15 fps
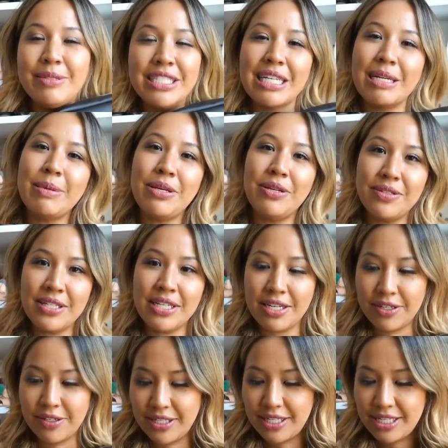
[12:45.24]
just going to be using it
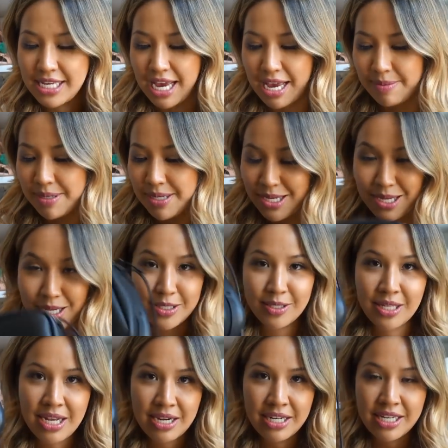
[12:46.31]
all the time. So
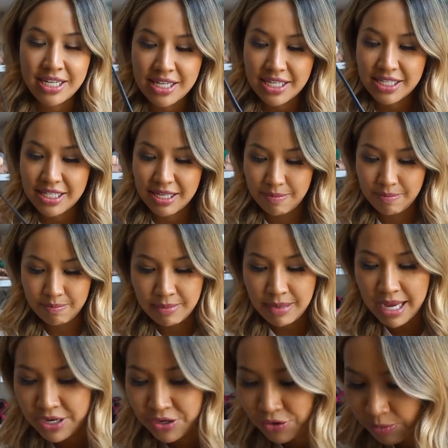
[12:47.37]
there it is,
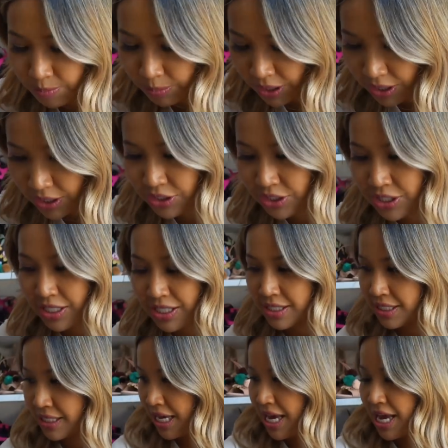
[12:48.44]
my new
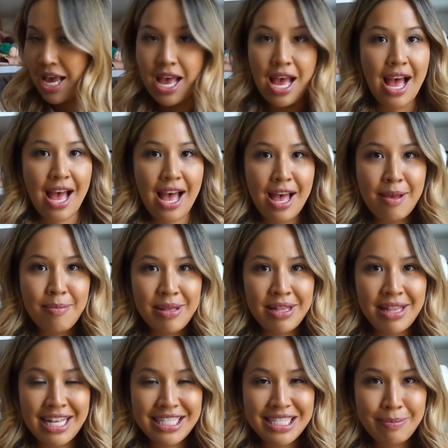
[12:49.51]
purchase. Um, and
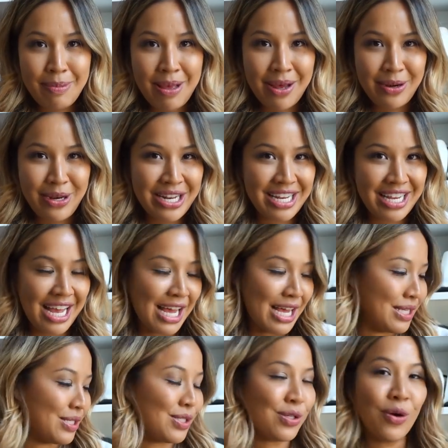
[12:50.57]
that's about it
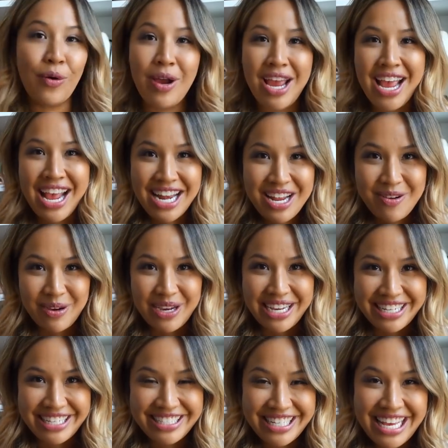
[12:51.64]
guys. So
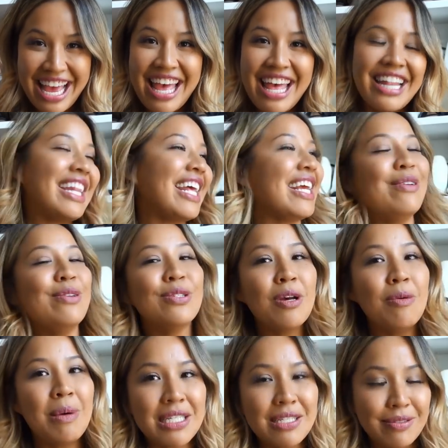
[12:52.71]
anyways, thank you so
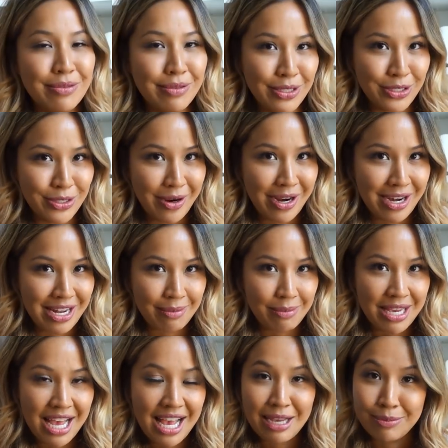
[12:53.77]
much for joining
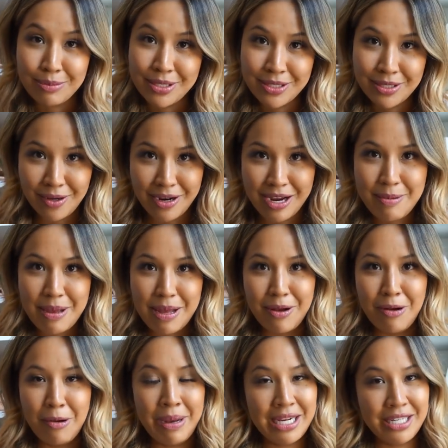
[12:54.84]
me. I am sorry about
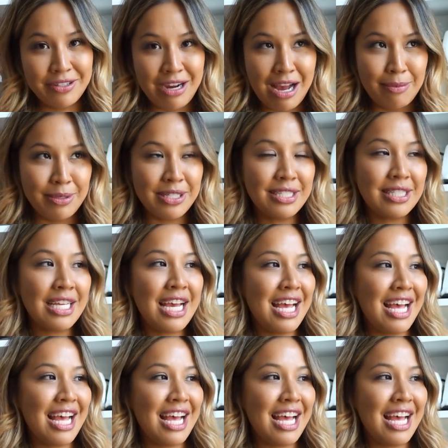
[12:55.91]
all my dramas.